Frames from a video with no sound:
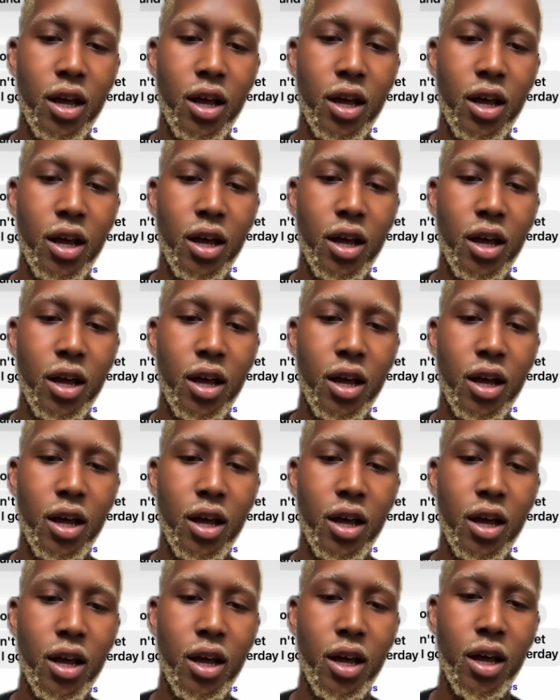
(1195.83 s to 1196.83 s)

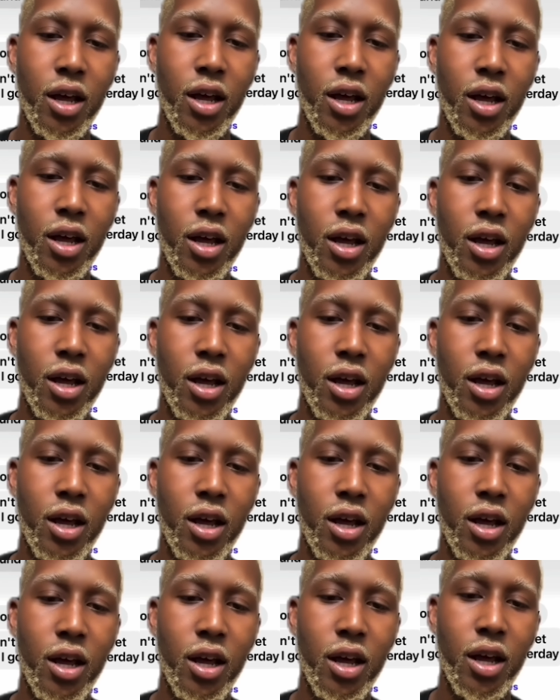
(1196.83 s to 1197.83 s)

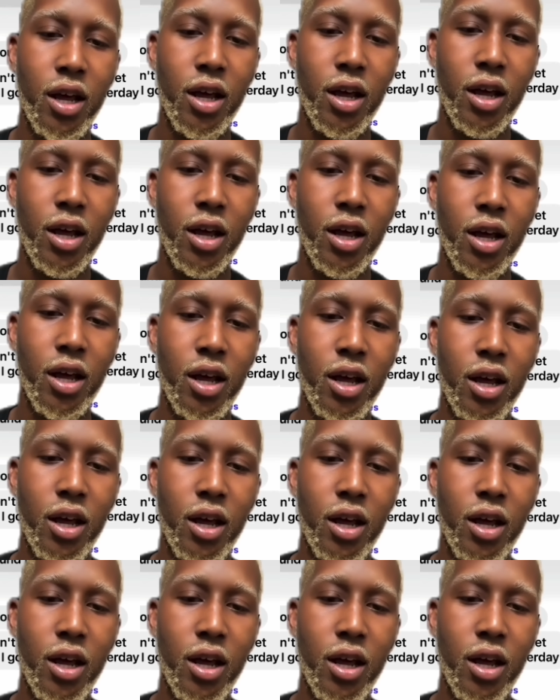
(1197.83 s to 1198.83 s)

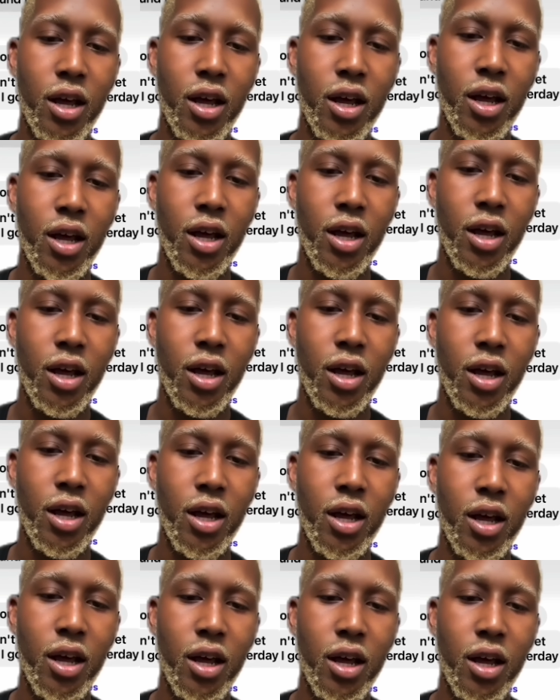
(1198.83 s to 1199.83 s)

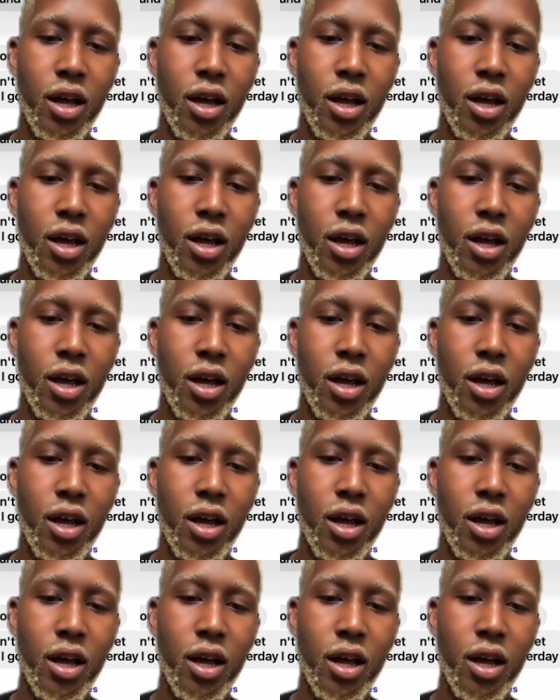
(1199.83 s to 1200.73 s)
This person isn't speaking.